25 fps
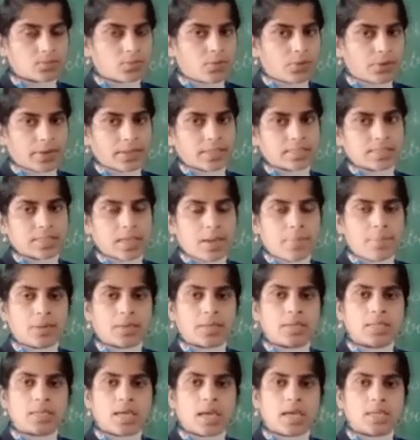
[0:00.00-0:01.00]
For example,
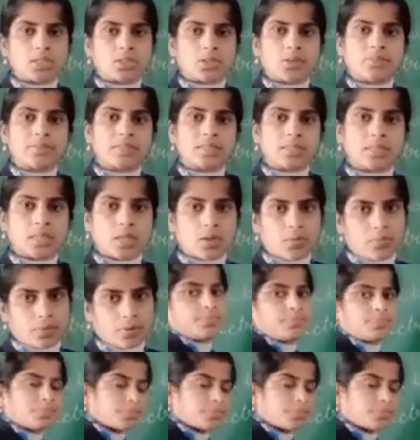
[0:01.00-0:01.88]
in case of silver,